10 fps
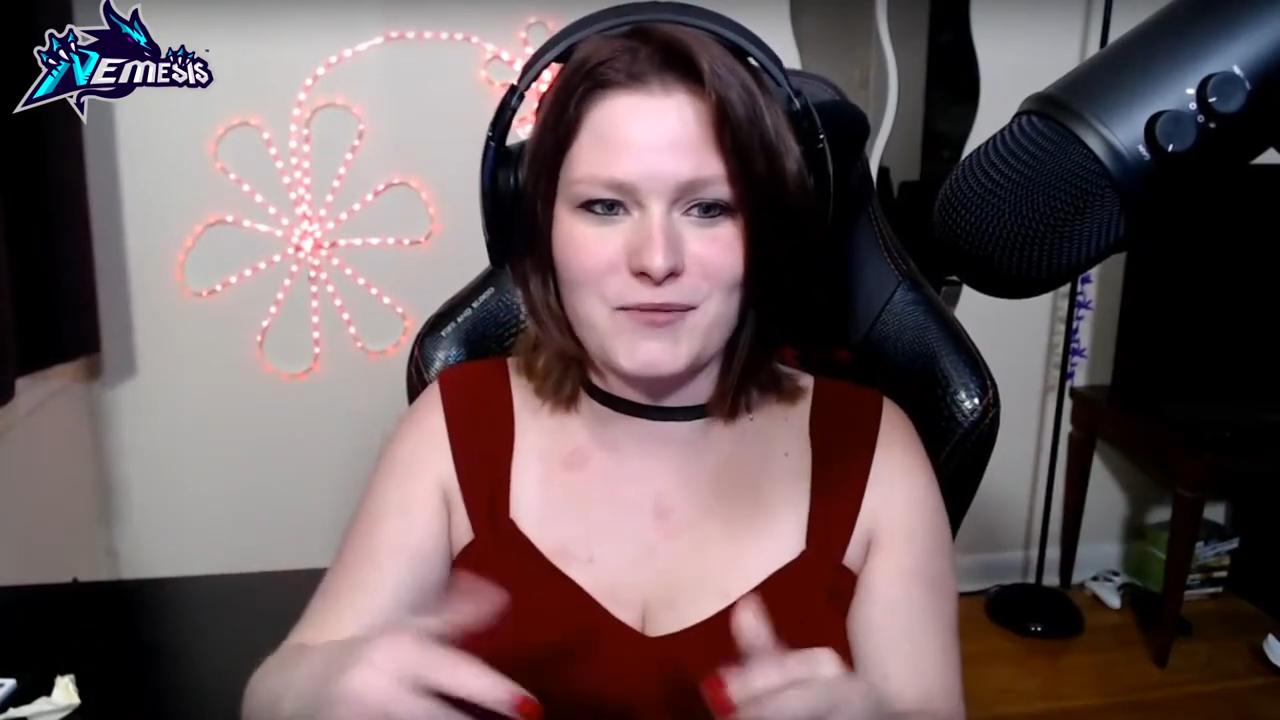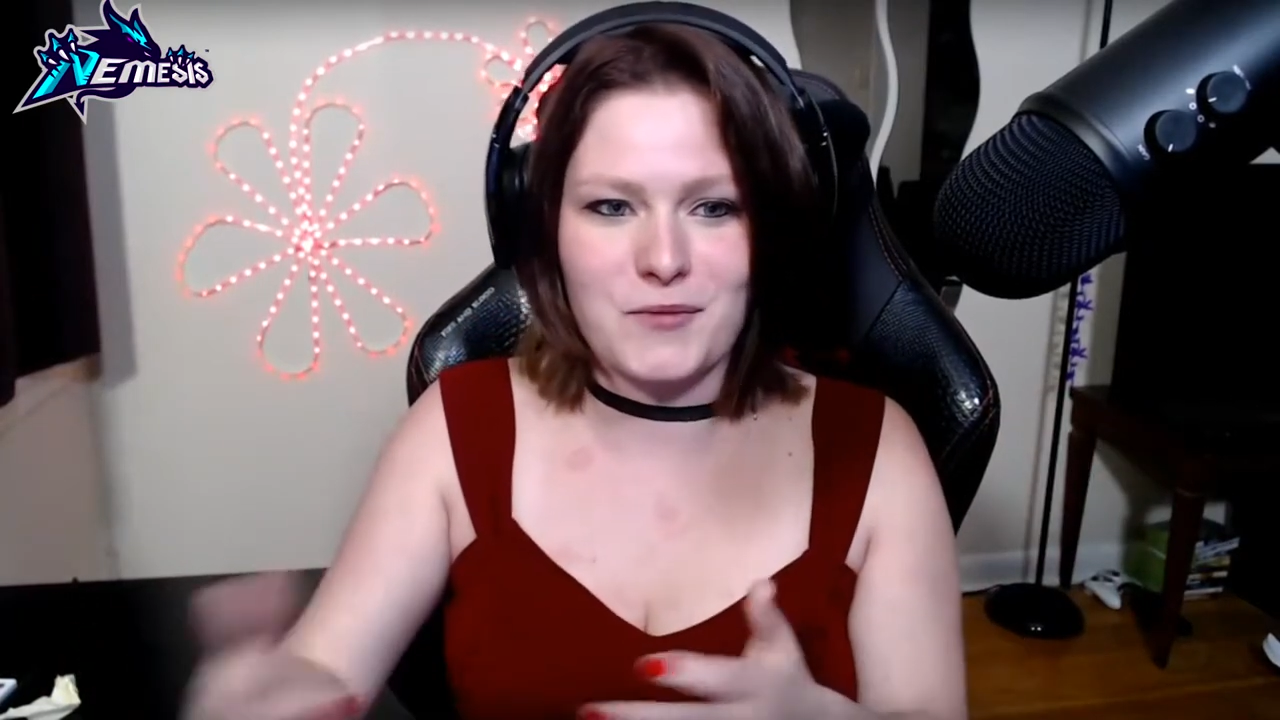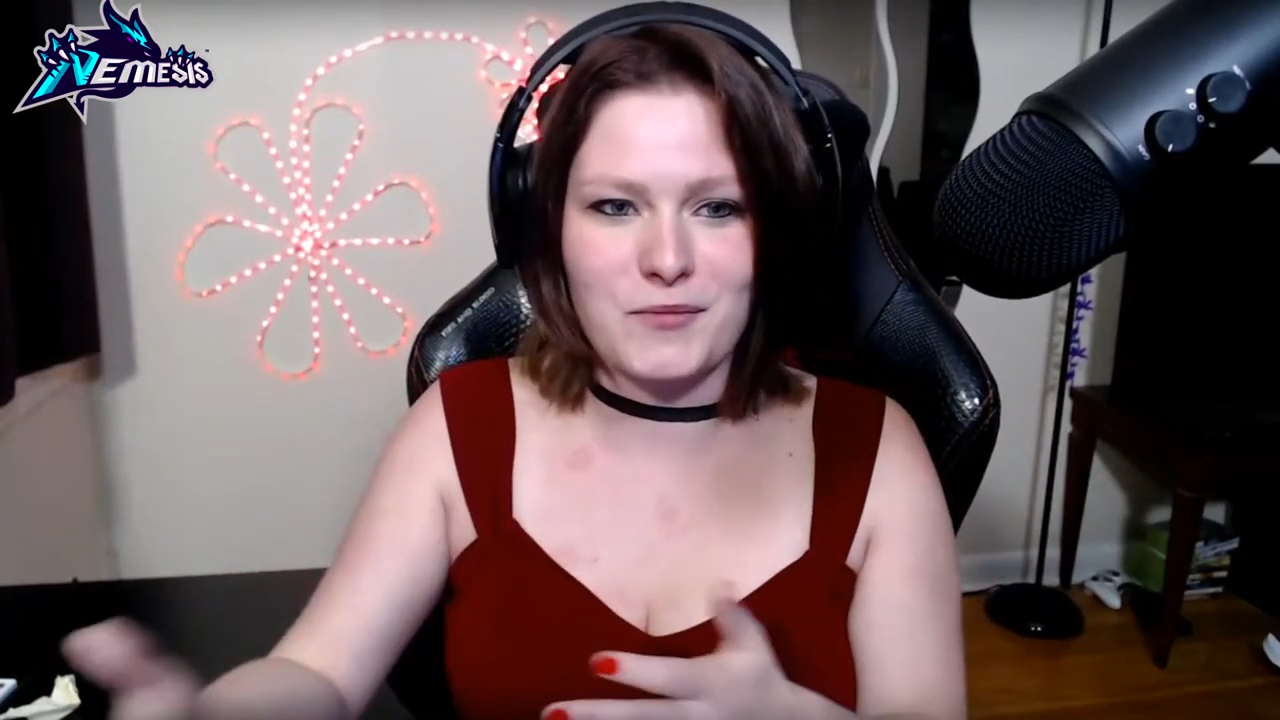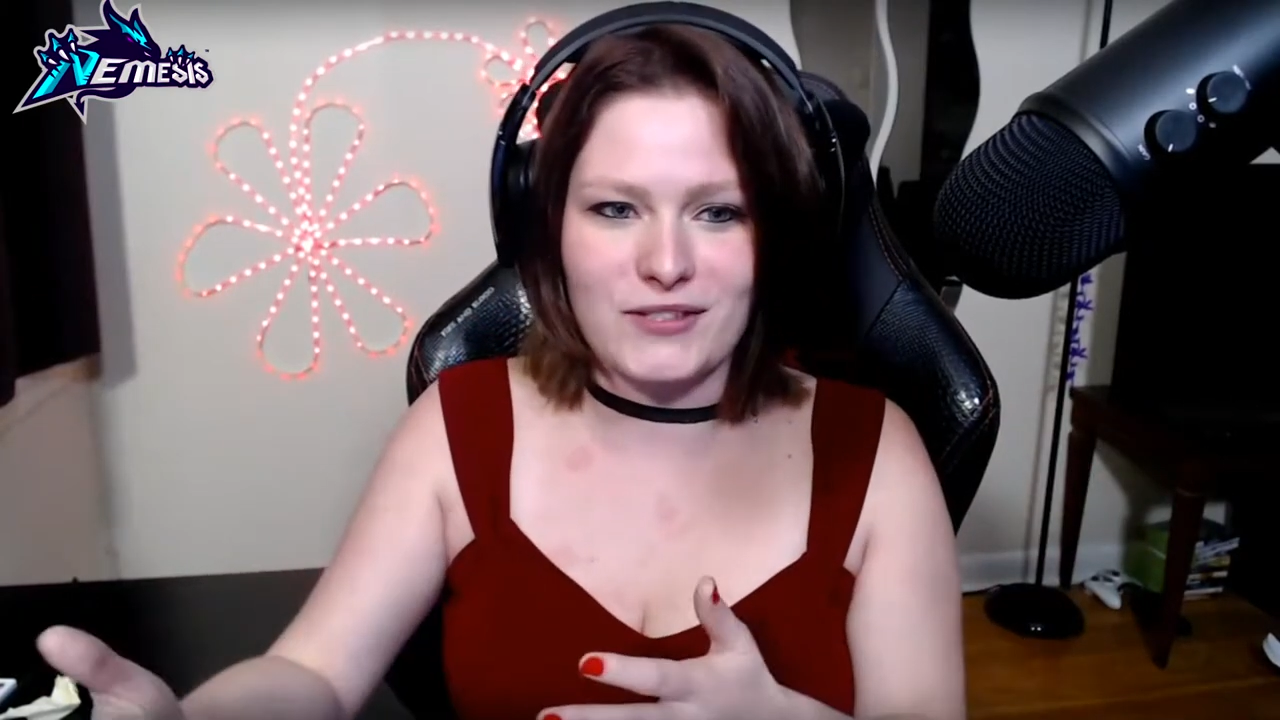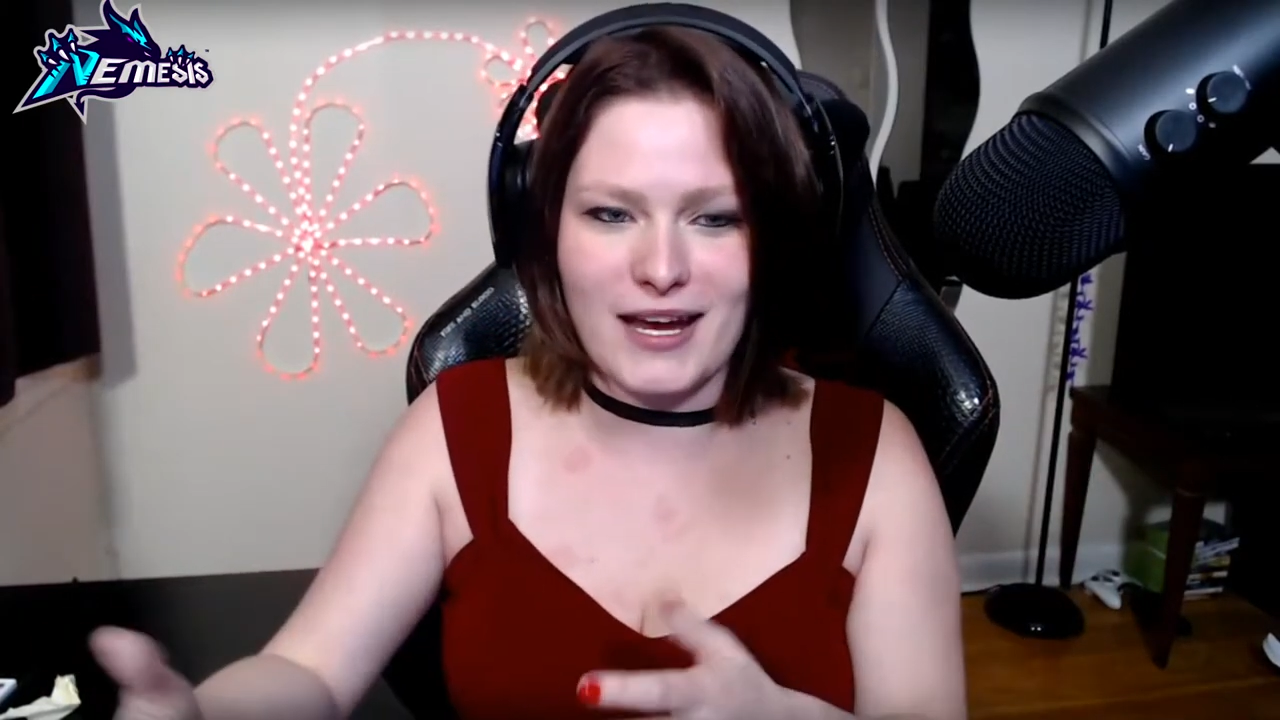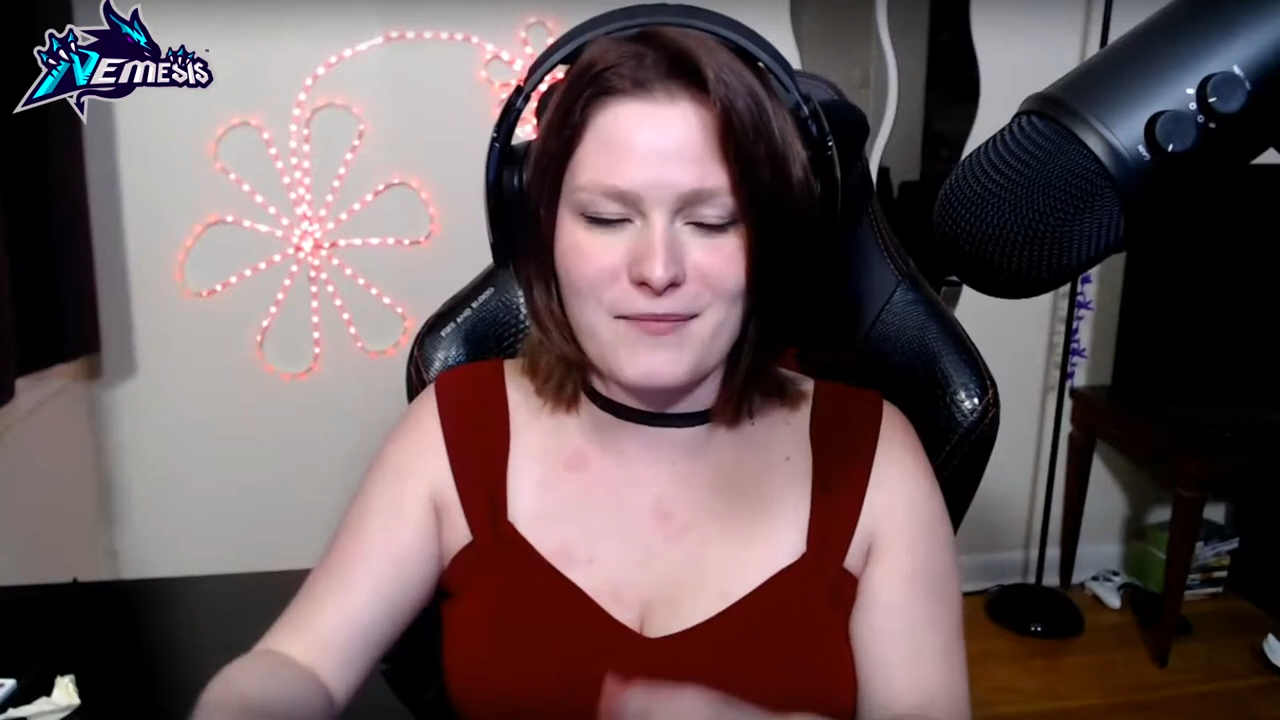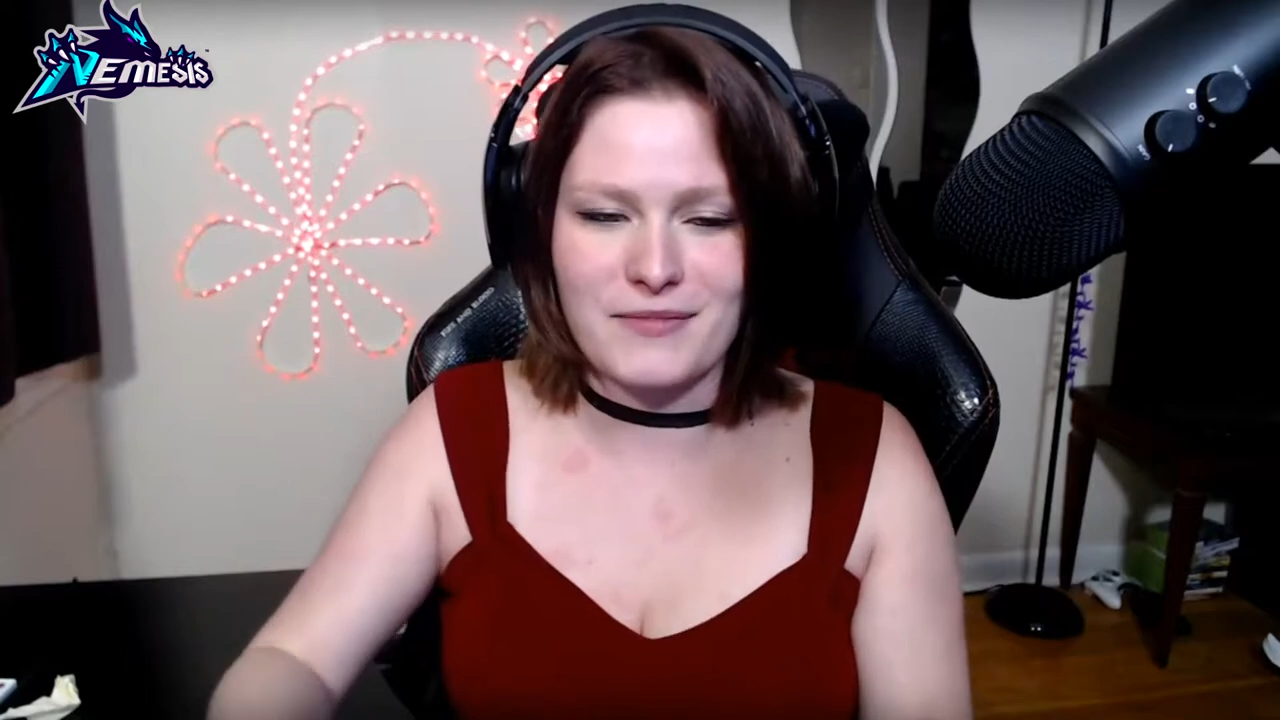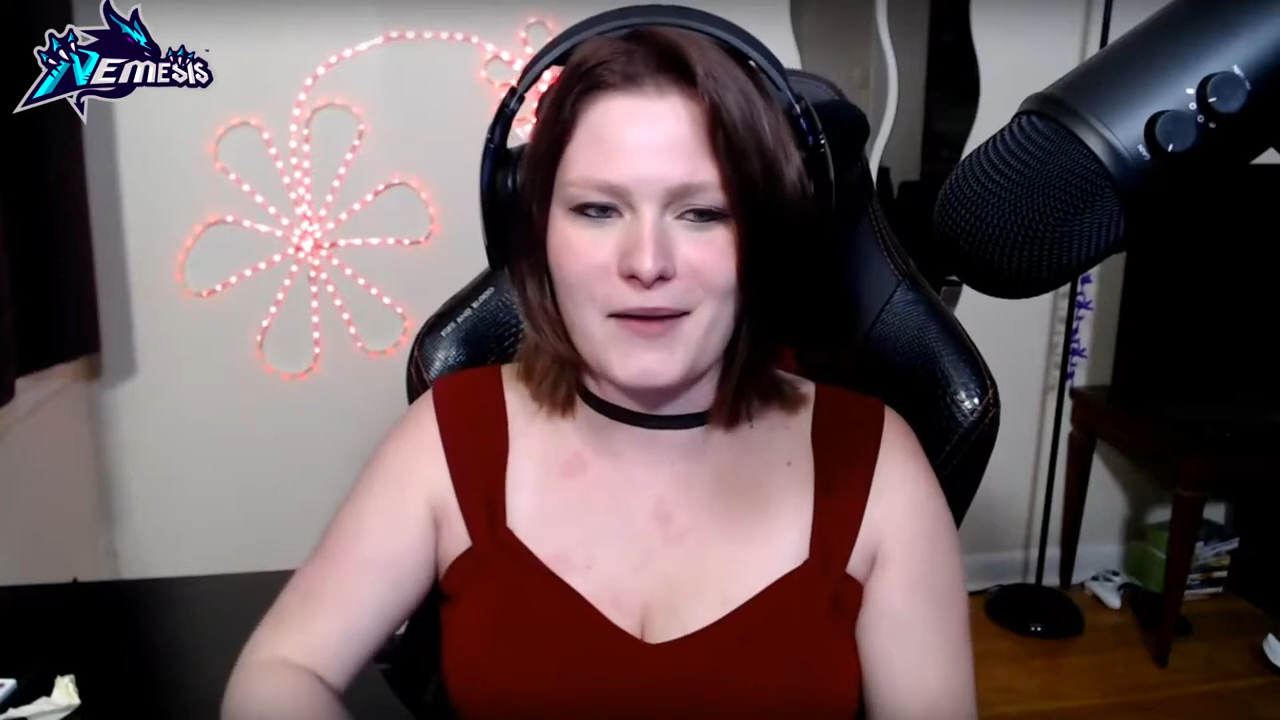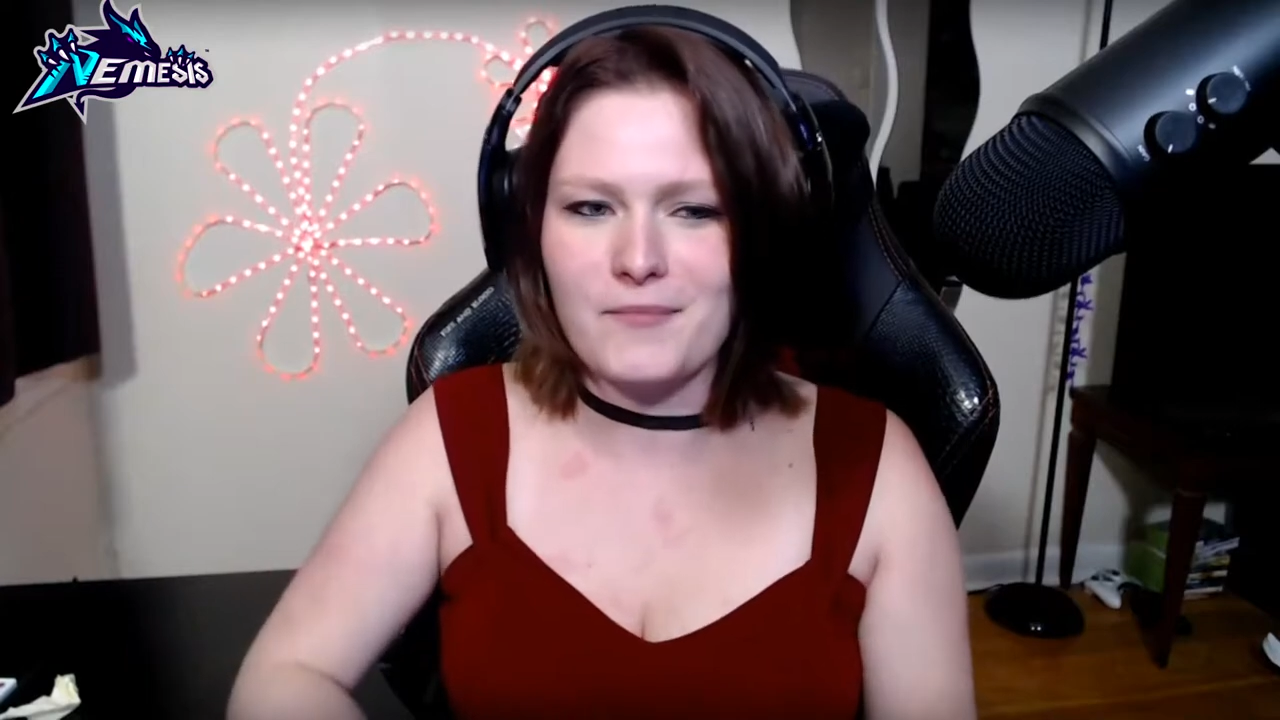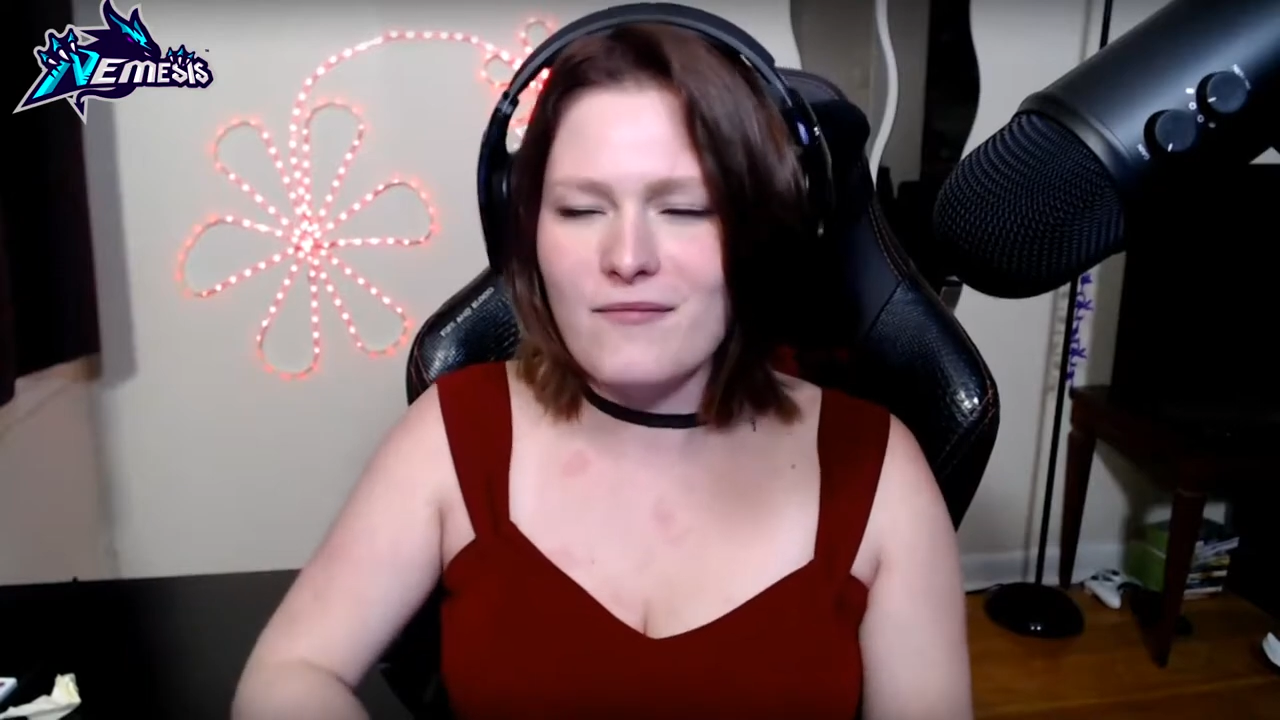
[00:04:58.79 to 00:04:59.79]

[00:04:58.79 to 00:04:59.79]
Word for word: people typed them.